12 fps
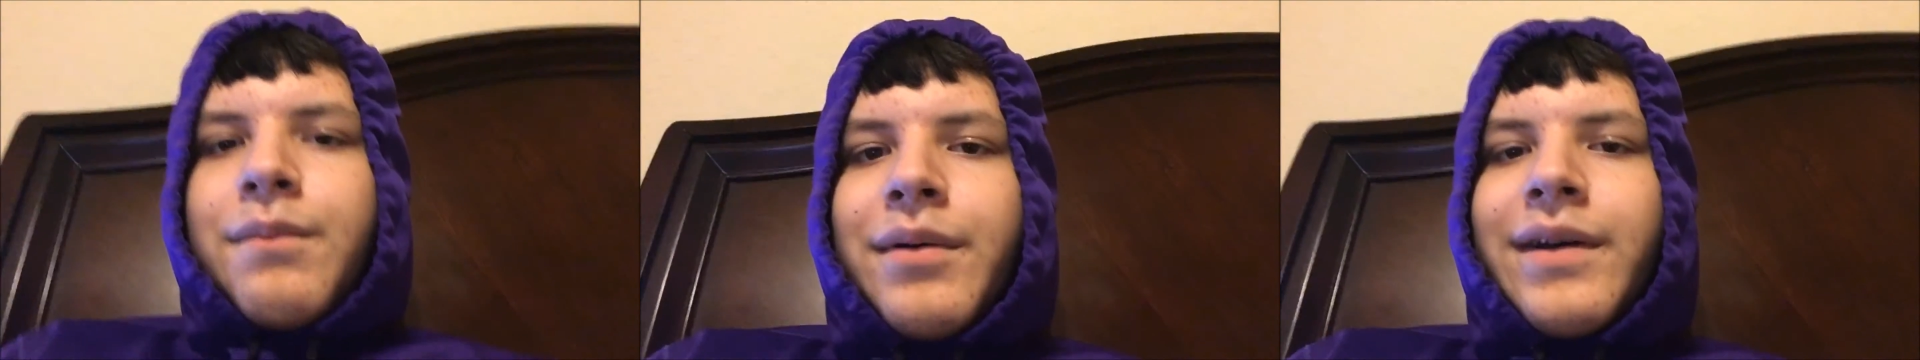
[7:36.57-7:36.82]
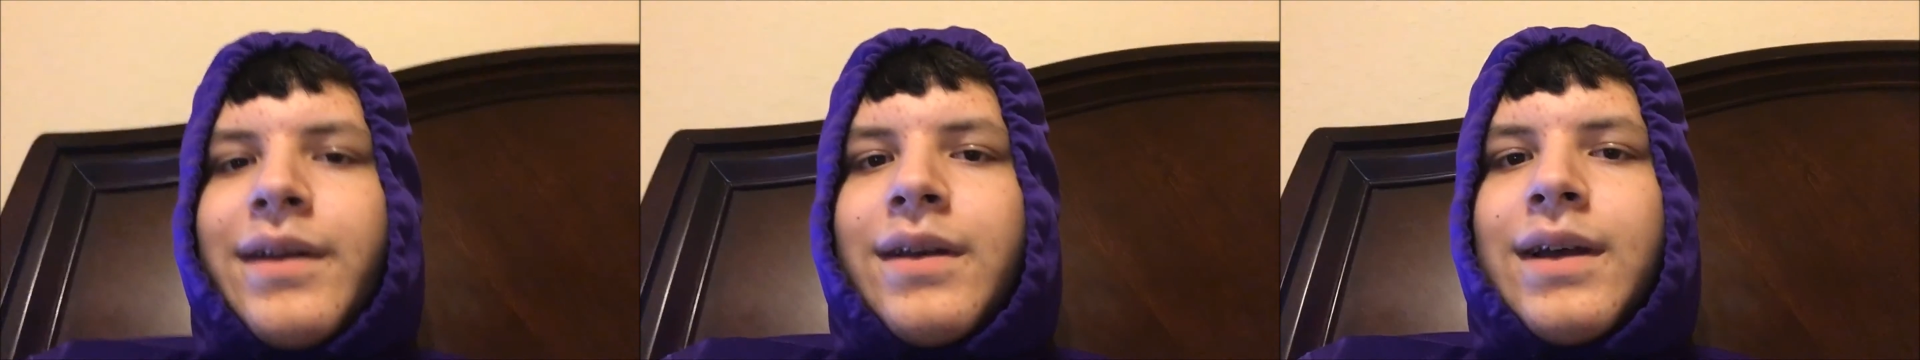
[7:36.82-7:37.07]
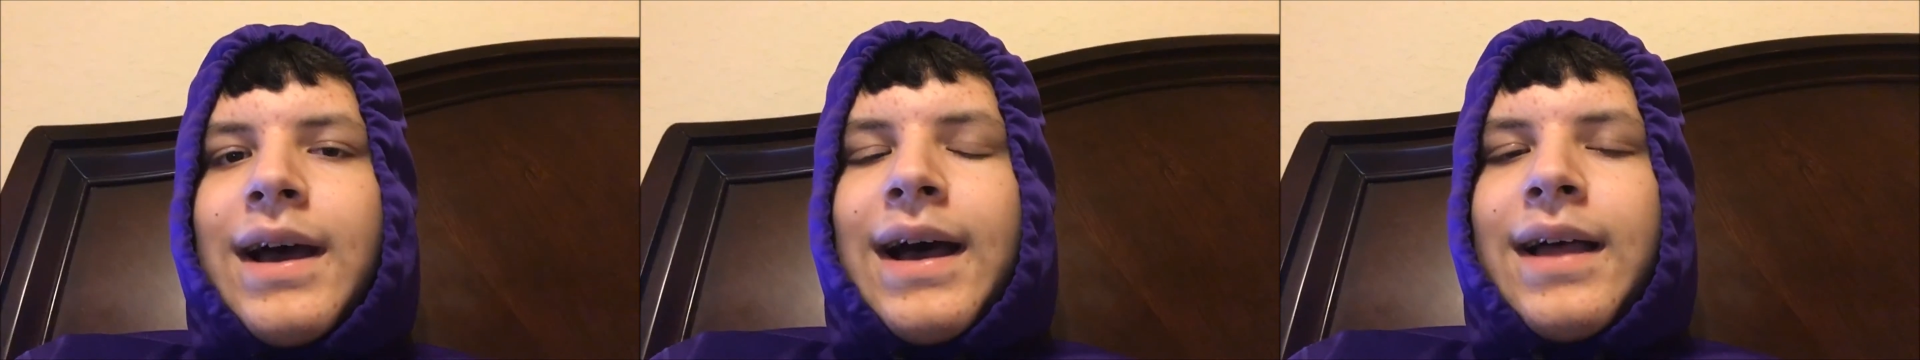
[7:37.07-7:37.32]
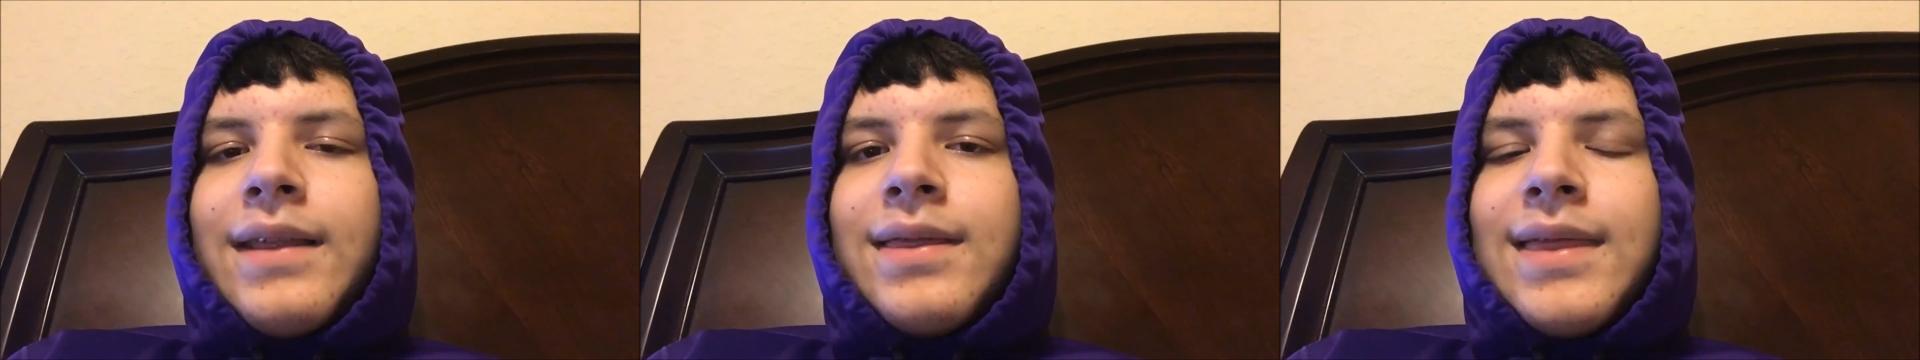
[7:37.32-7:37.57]
But
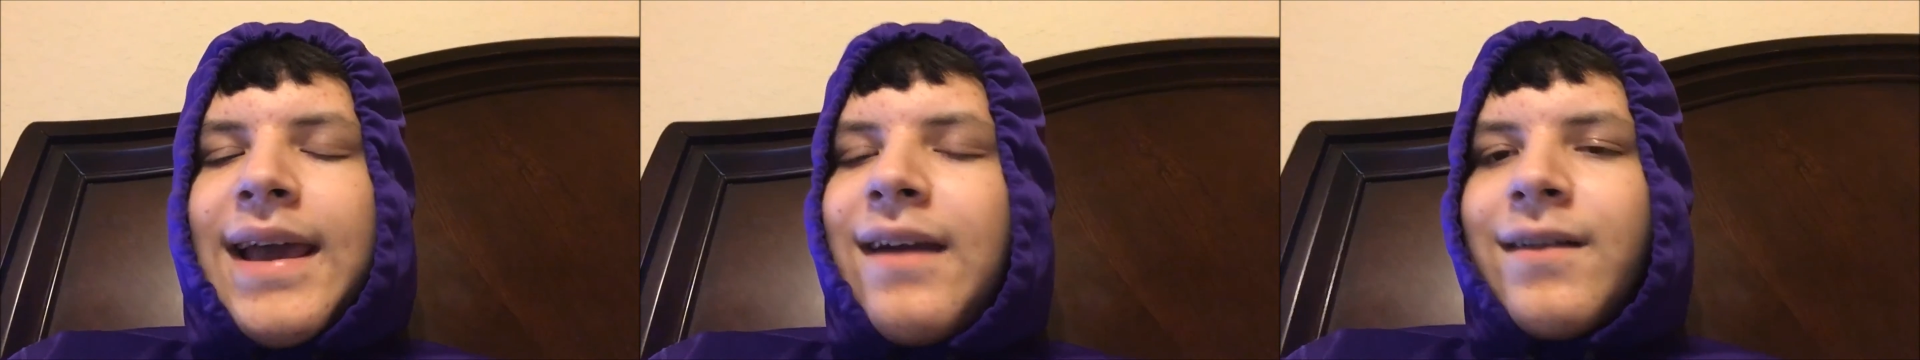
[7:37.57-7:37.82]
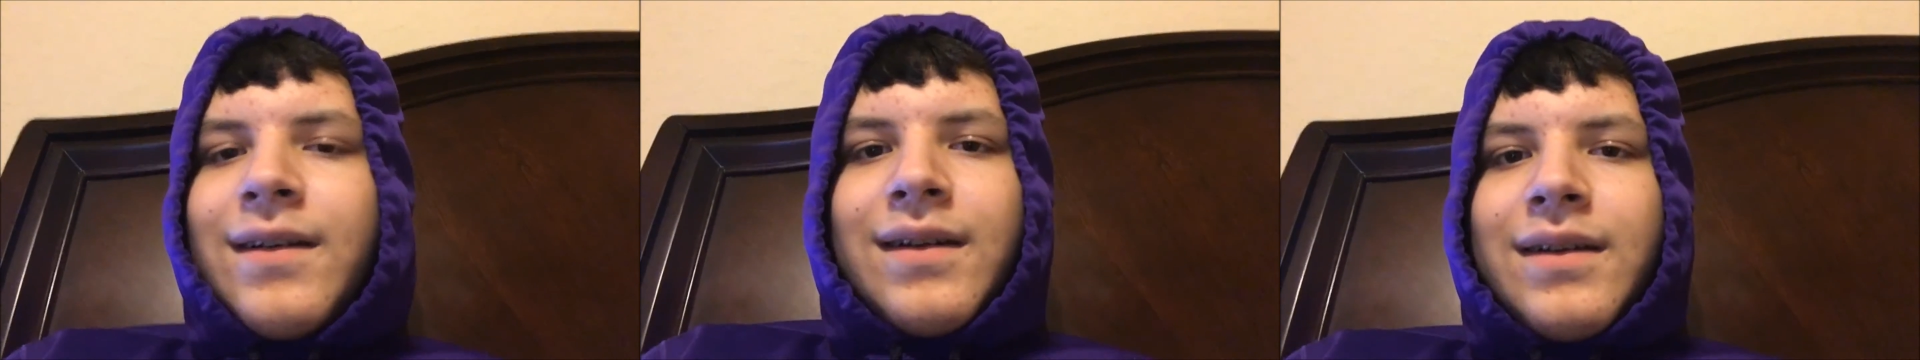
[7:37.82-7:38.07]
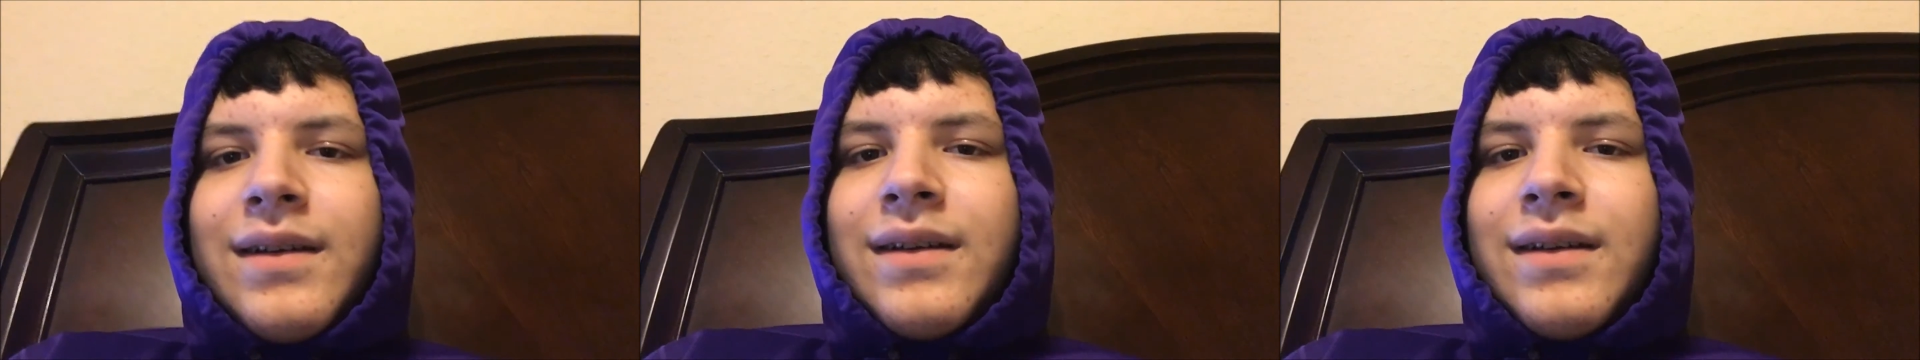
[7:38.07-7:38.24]
they are...